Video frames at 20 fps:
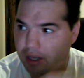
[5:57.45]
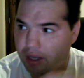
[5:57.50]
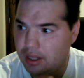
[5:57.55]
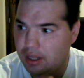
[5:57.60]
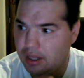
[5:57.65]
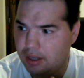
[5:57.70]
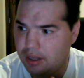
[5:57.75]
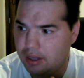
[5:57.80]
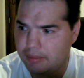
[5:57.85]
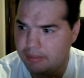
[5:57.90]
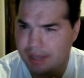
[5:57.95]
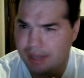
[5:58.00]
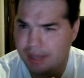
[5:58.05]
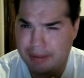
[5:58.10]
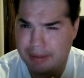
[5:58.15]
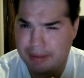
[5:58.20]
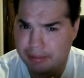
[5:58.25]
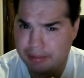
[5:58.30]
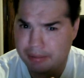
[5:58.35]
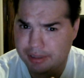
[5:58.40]
lot
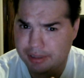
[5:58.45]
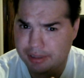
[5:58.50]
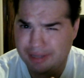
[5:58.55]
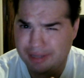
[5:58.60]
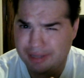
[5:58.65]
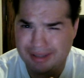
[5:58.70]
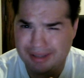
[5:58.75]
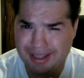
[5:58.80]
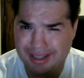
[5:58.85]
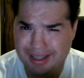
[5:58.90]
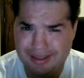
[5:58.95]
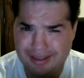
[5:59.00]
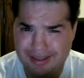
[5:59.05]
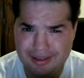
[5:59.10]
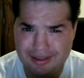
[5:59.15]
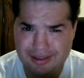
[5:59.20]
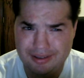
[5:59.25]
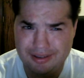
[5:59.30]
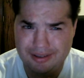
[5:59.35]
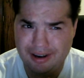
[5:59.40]
of people are telling me, like,
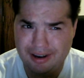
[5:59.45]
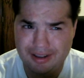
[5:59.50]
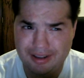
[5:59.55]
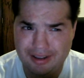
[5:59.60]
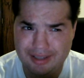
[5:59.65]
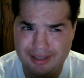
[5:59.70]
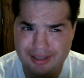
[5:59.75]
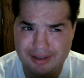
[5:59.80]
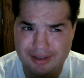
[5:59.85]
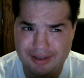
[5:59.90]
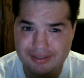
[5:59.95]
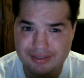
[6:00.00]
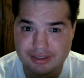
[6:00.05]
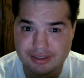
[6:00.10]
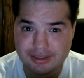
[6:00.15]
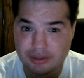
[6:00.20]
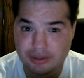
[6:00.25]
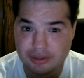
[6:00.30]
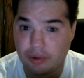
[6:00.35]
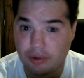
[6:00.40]
you hardly don't even
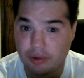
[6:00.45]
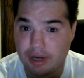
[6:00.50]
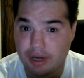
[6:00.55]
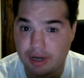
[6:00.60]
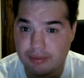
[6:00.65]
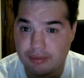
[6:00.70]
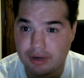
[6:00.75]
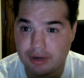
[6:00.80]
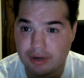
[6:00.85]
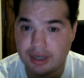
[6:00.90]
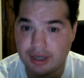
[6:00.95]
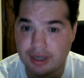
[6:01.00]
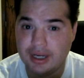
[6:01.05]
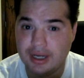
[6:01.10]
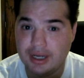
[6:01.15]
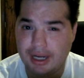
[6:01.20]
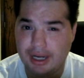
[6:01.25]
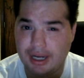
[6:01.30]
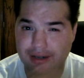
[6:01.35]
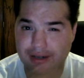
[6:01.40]
snore anymore.
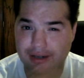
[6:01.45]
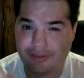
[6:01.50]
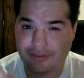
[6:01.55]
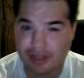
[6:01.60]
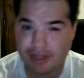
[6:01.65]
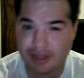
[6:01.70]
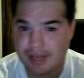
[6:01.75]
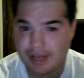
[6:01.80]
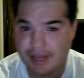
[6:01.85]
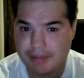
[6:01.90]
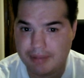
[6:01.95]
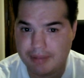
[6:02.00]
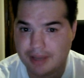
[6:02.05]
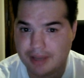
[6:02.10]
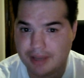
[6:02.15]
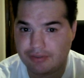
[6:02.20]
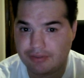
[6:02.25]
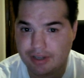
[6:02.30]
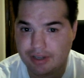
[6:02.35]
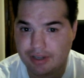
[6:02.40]
I know I've said that in
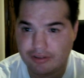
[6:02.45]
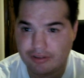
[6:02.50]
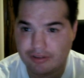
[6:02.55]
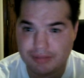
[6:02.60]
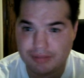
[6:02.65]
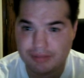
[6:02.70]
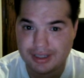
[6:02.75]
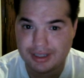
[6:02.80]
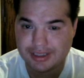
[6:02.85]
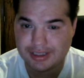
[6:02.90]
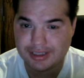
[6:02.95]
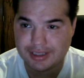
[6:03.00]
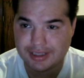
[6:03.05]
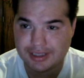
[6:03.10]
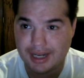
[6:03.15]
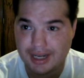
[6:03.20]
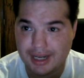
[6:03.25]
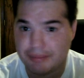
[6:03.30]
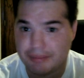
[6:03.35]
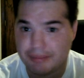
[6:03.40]
past videos, but it's just
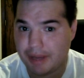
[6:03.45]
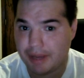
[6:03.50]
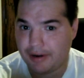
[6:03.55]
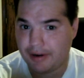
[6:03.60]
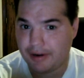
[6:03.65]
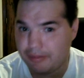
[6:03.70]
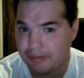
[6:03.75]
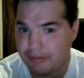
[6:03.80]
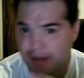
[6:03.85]
getting better and